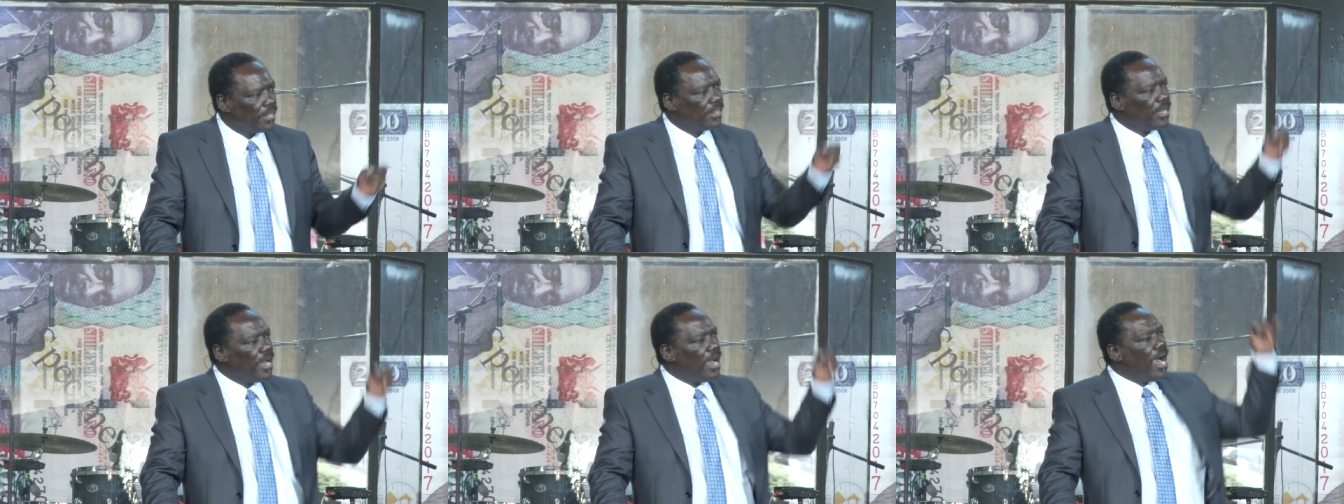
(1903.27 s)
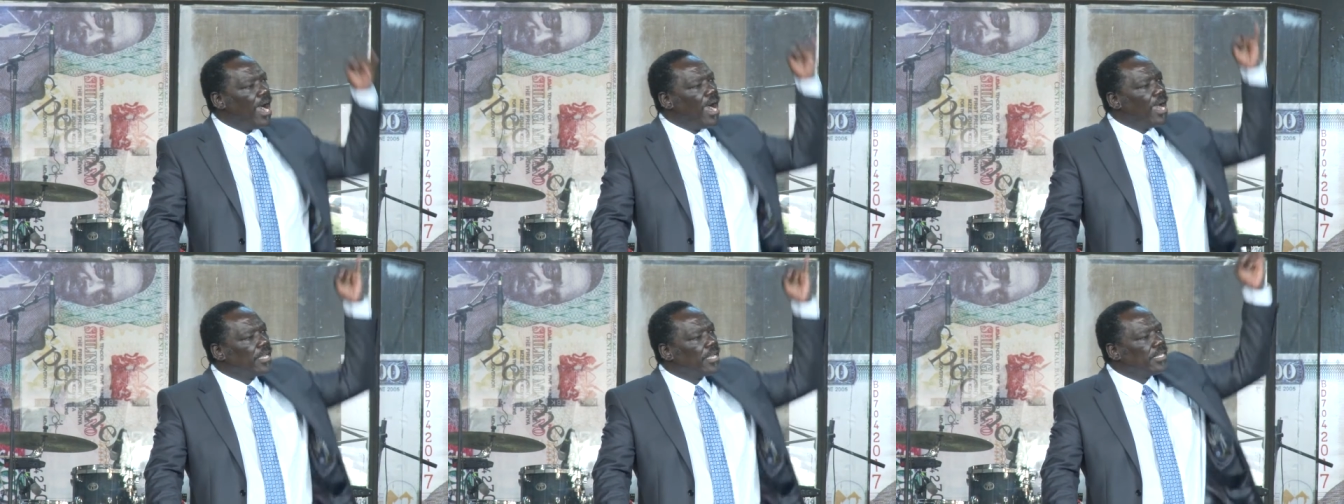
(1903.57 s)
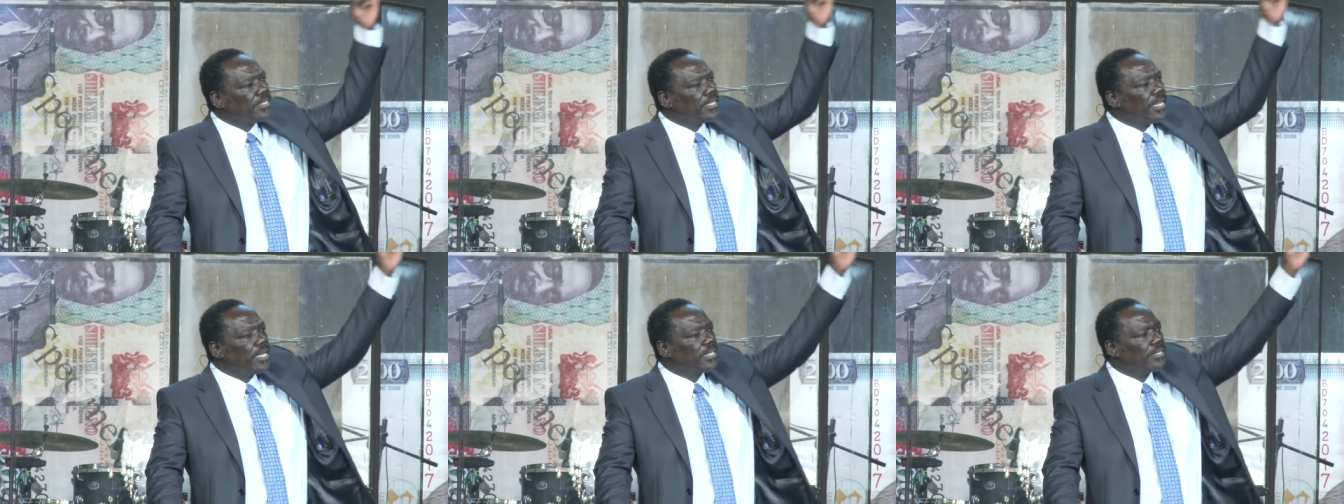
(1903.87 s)
the
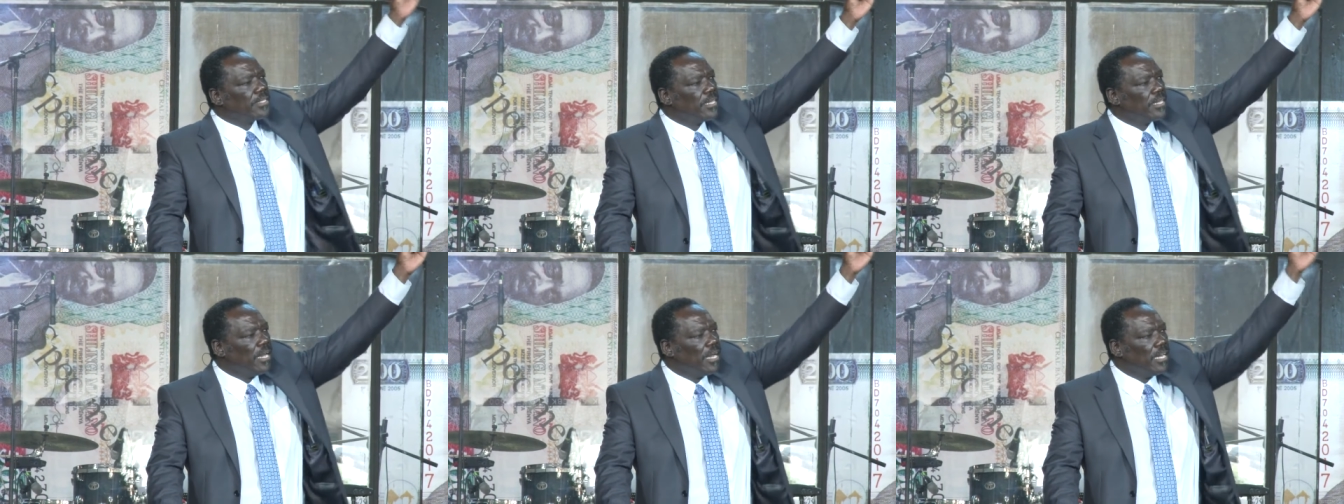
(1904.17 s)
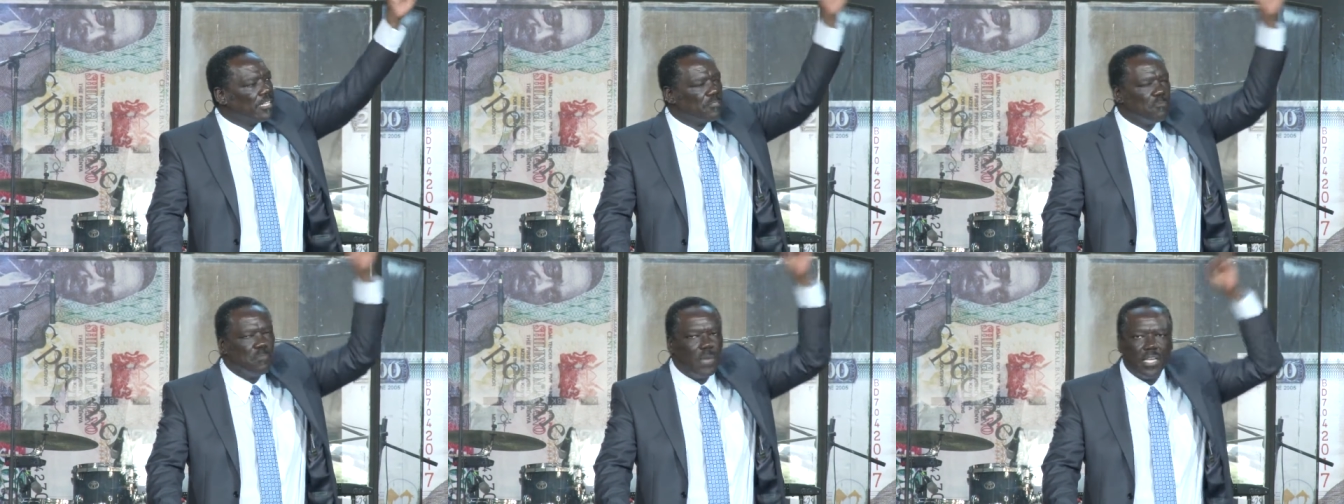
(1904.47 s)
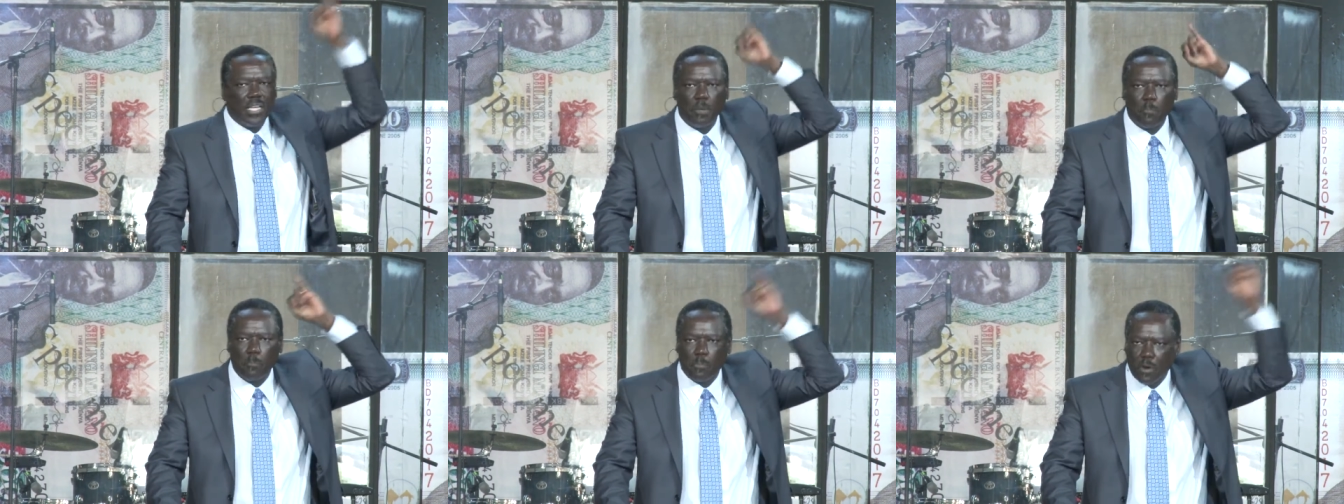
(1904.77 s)
architect has
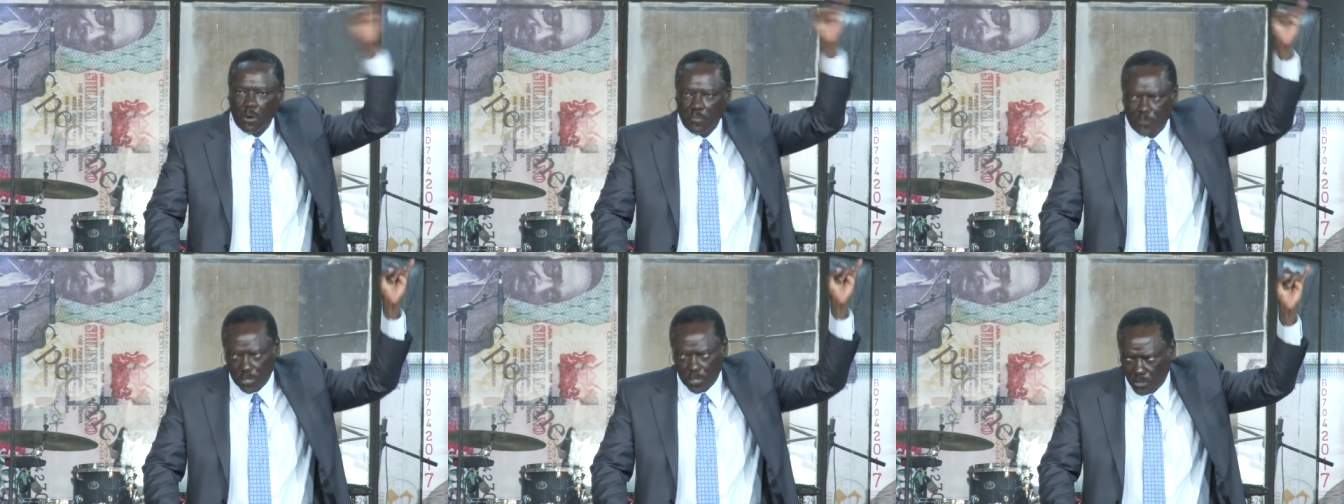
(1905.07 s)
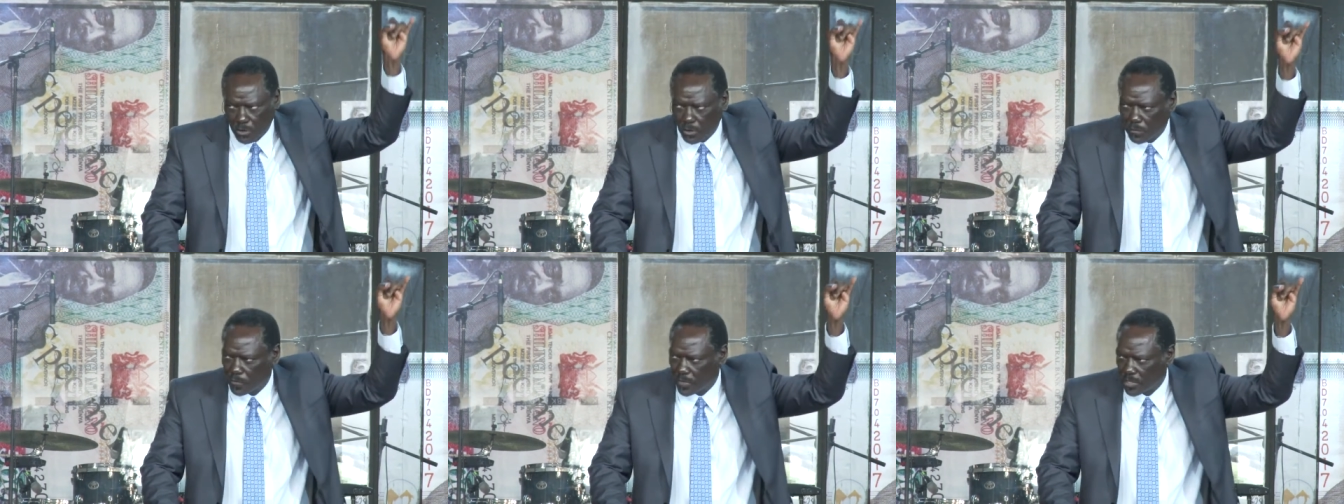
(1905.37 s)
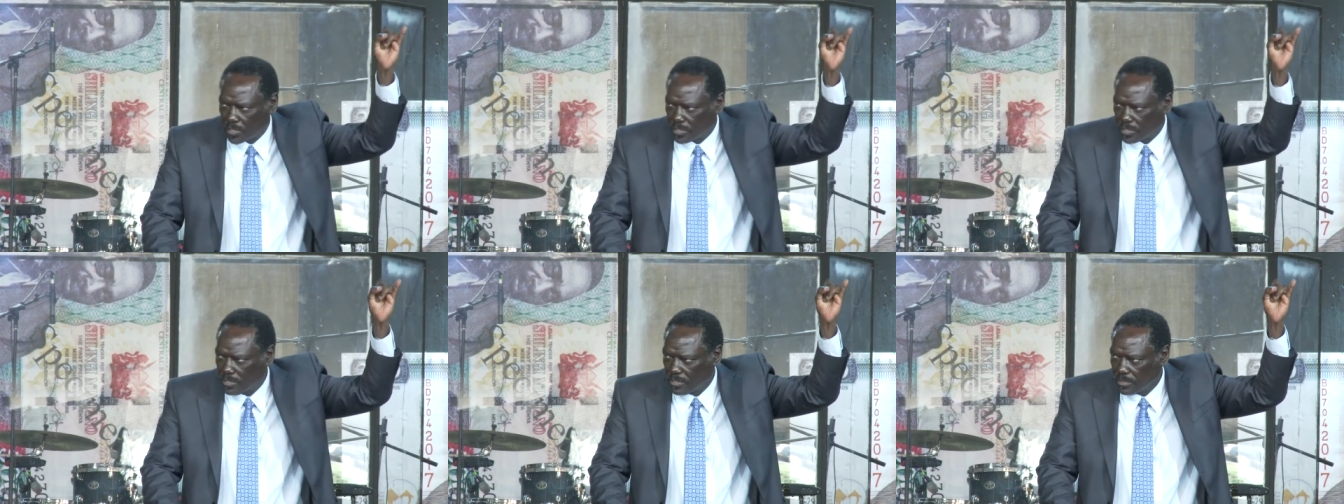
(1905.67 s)
made a profit of
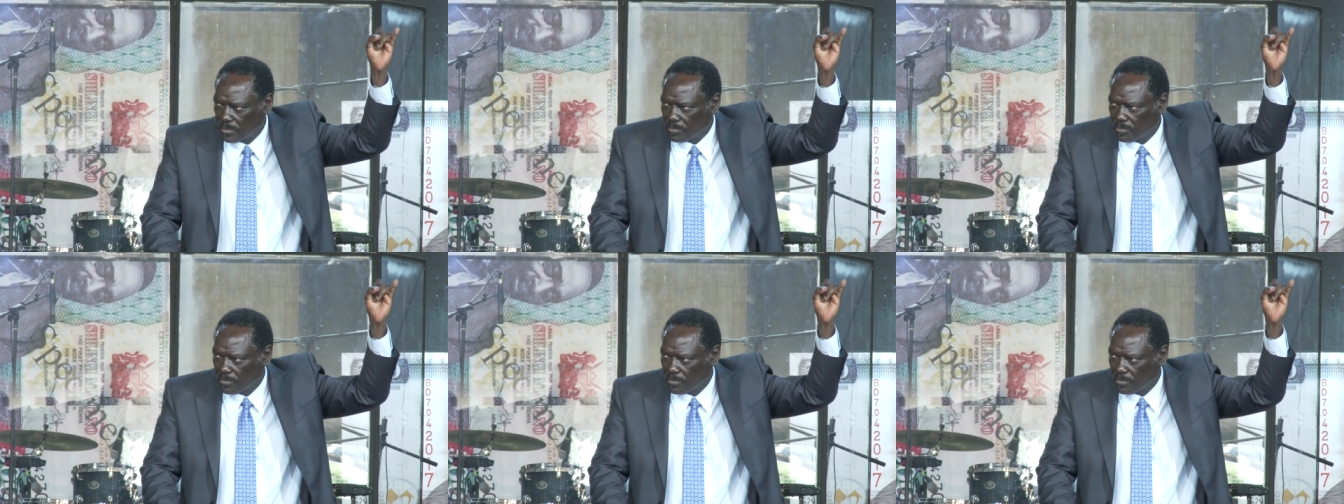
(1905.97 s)
it.